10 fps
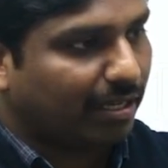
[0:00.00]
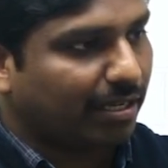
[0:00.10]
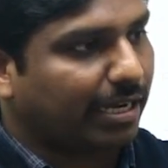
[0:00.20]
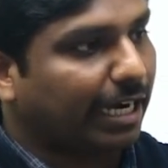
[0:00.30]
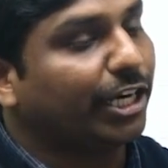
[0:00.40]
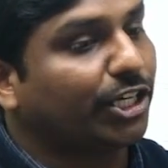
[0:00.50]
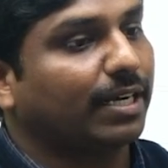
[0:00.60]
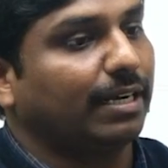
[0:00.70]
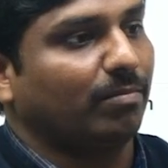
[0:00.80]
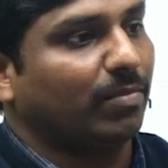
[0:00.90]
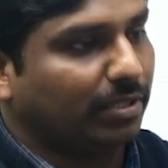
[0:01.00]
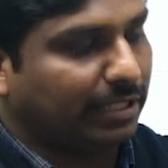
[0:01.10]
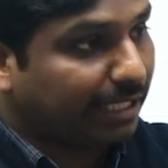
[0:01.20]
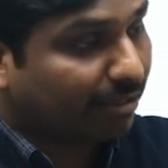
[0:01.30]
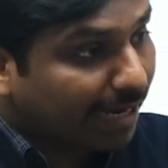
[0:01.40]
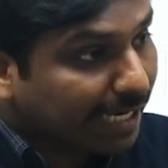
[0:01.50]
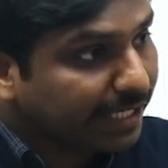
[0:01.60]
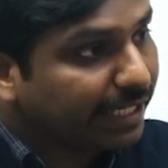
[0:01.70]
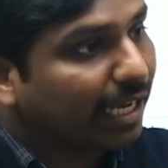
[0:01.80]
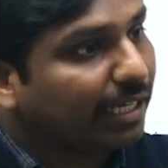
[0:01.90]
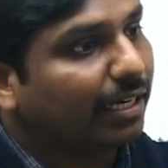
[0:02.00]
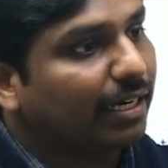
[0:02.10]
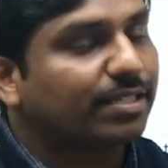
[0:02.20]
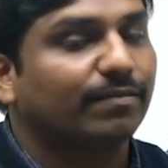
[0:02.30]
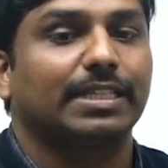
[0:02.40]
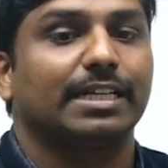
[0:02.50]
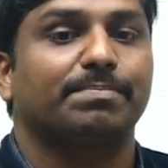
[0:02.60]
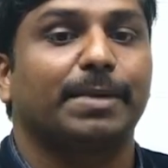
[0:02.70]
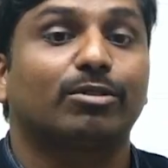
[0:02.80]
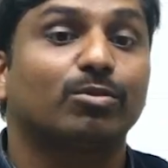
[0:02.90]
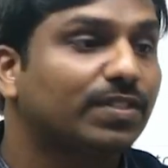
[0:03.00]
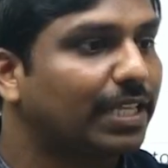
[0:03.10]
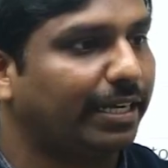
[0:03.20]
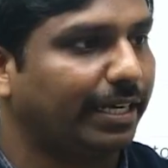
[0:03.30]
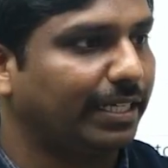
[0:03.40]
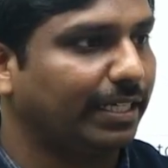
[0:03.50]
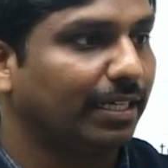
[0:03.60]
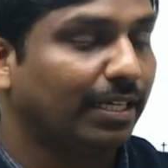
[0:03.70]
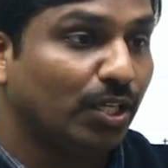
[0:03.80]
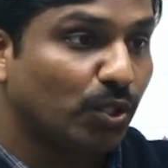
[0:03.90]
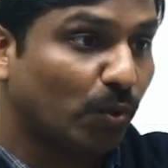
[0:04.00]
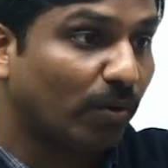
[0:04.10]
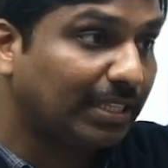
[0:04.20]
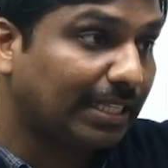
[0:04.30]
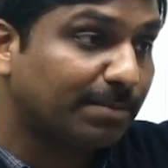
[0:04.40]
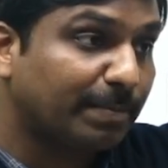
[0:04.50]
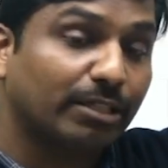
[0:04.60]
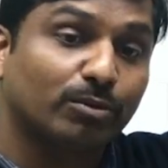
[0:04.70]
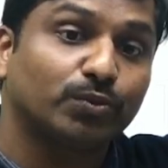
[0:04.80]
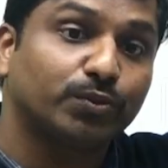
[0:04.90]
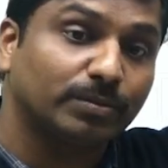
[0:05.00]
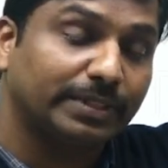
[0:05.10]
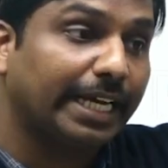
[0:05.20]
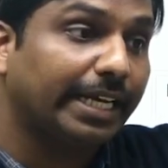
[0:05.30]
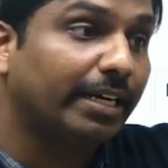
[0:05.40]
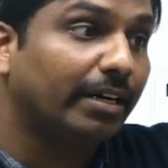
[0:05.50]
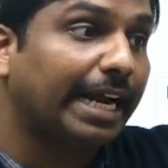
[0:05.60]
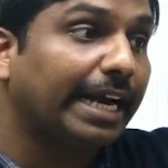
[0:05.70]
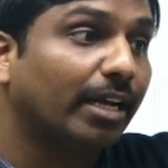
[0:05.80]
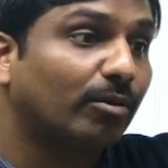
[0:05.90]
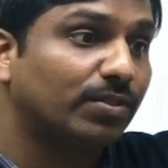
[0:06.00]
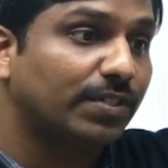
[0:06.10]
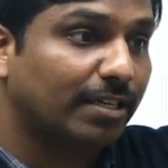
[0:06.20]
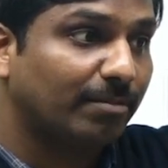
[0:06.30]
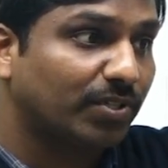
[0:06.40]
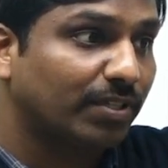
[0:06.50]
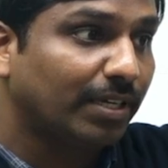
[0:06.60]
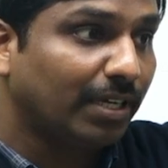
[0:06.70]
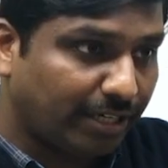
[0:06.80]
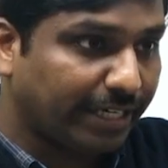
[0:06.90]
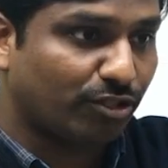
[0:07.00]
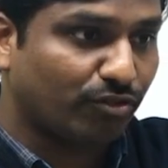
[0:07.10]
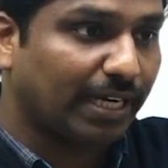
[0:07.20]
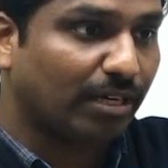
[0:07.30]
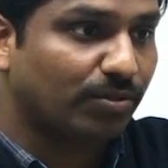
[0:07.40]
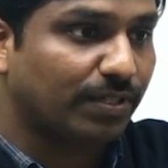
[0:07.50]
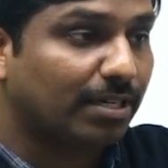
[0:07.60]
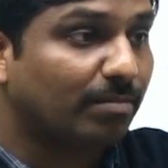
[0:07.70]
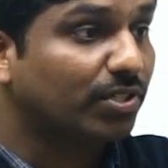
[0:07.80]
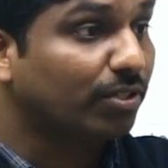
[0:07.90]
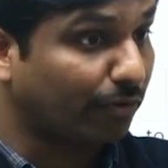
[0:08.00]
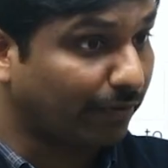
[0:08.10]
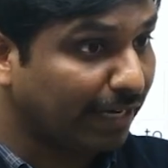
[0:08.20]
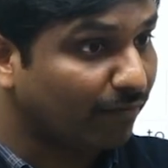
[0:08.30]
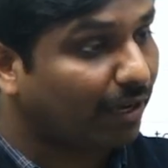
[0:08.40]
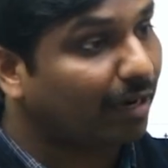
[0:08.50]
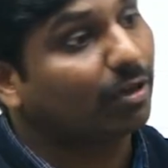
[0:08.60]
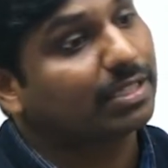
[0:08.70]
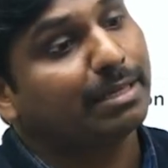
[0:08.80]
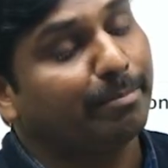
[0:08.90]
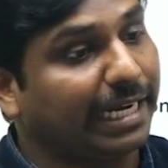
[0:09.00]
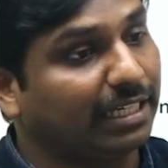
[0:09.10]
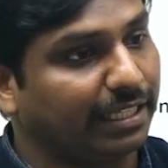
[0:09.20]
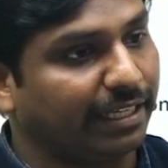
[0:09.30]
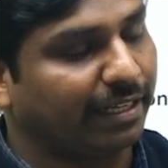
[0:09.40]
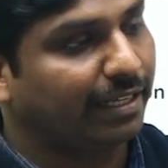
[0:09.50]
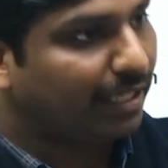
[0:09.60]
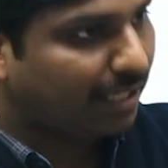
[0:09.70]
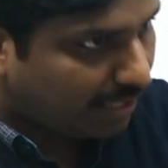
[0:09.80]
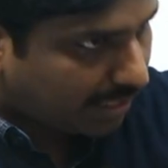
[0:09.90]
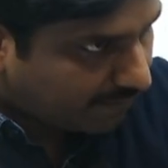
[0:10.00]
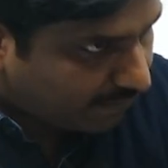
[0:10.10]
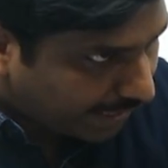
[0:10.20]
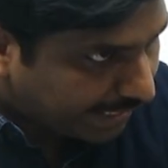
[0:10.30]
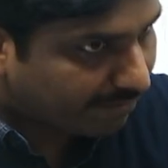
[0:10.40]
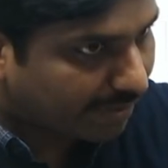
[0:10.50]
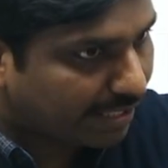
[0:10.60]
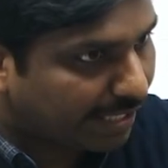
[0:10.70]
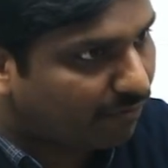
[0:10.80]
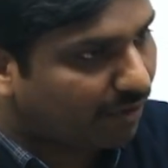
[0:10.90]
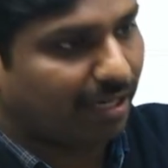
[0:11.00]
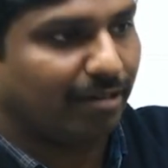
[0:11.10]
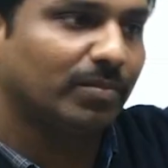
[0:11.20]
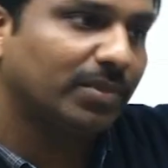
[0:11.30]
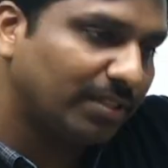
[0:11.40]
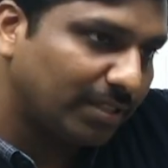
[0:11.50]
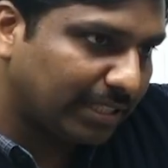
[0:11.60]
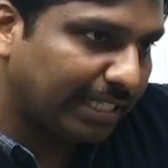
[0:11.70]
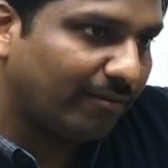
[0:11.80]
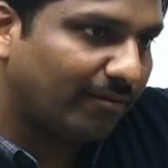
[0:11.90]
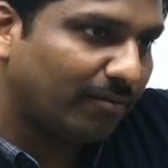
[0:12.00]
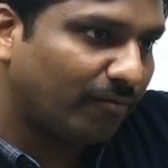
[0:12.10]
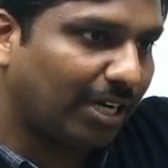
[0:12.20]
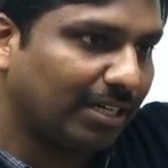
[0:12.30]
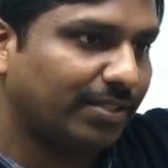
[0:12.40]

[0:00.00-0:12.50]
condition, the criteria here is with respect to salinity. So with respect to there in land ecosystems, terrestrial ecosystems, rainfall was the main thing. If adequate rainfall, then forest.